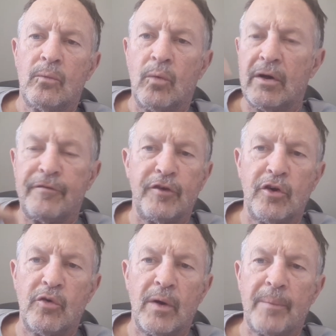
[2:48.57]
What if you
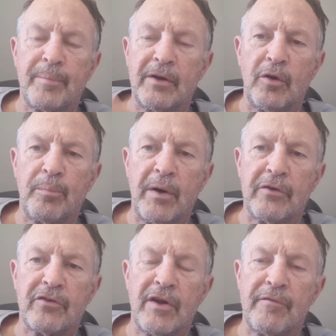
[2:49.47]
grew up and your
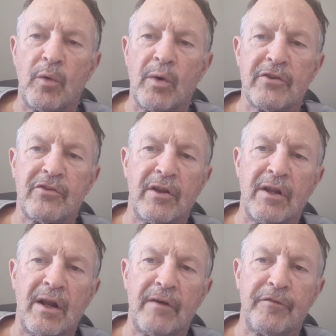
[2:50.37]
parents never once said
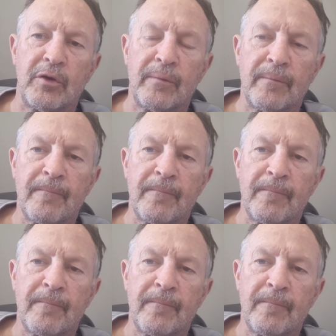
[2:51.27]
they love you?